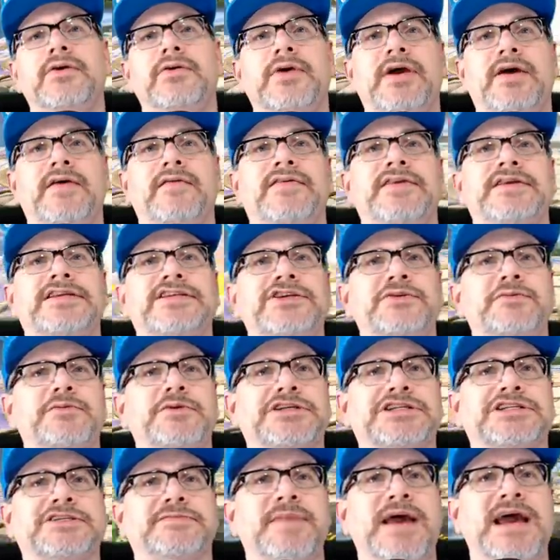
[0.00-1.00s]
We're having a
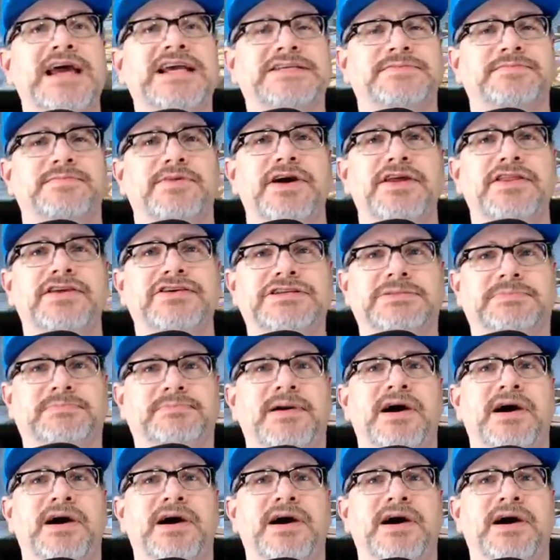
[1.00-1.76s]
Super Smash Brothers